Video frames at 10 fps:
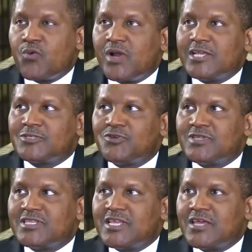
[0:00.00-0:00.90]
Well, it's
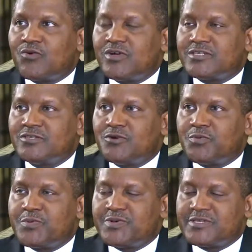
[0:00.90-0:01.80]
not a question
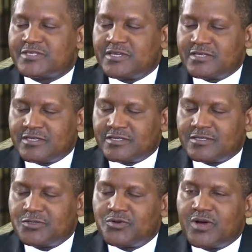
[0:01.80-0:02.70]
of a percentage,
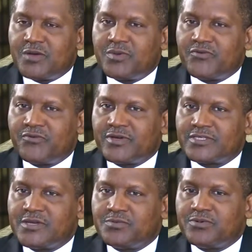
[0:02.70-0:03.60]
you know. I mean, for
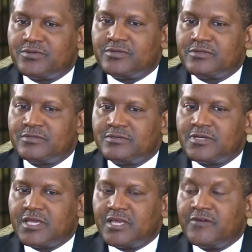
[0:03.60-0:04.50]
example,
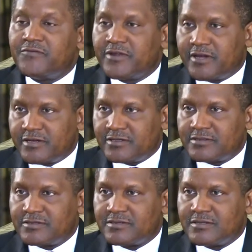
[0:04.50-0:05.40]
every year,
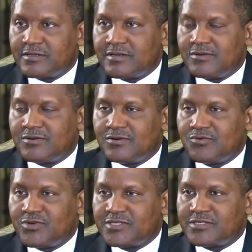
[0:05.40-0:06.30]
you know,
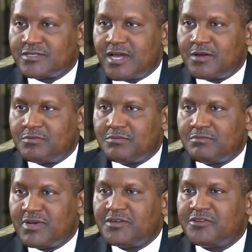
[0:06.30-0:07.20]
which
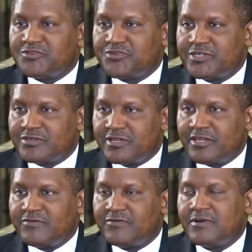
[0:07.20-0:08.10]
I'm mandatory to
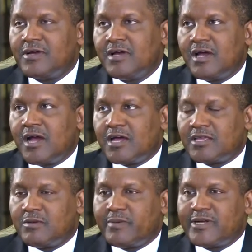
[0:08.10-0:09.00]
give, I
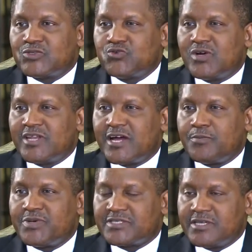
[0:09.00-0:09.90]
give about
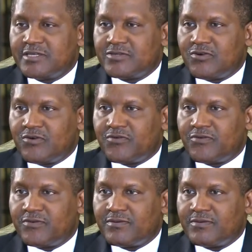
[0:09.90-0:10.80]
2.5% of
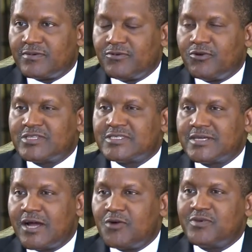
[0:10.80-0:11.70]
not
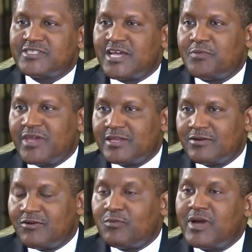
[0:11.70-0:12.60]
how much I
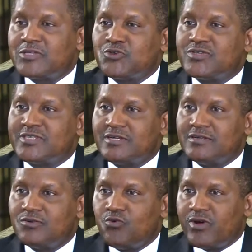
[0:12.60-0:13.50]
made of my
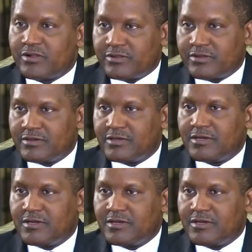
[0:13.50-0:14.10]
total wealth.